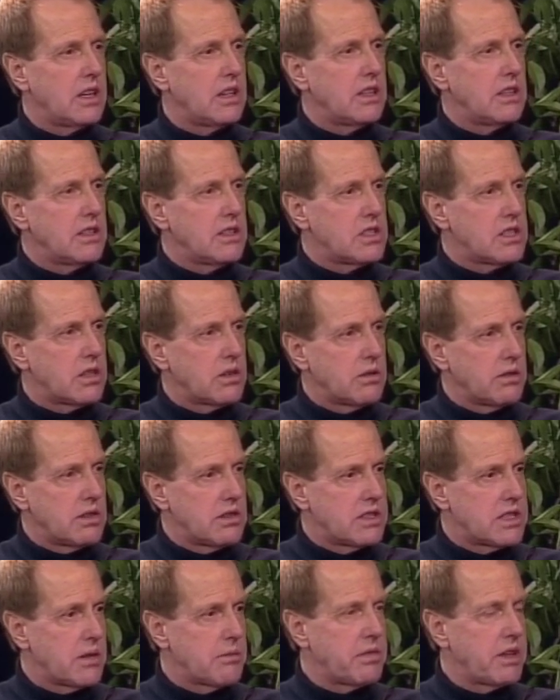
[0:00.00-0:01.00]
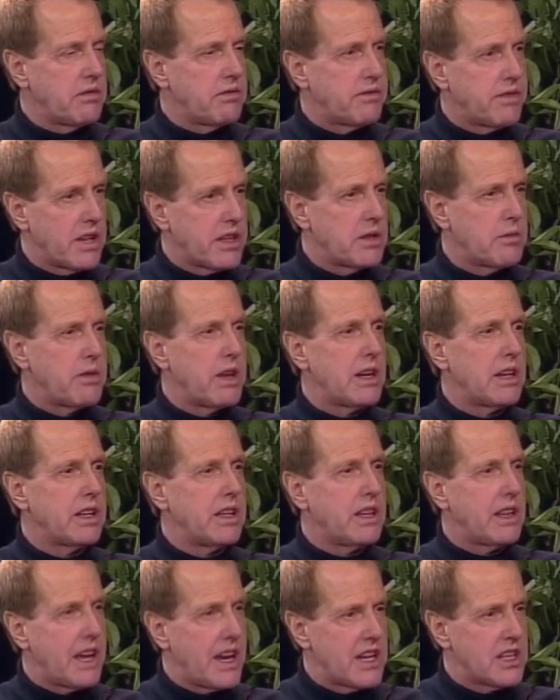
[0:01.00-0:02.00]
And so there's something fundamentally
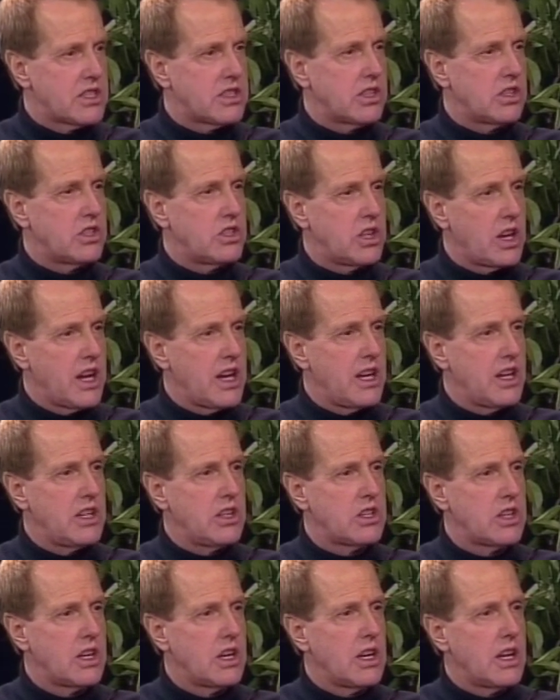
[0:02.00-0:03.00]
that has to change.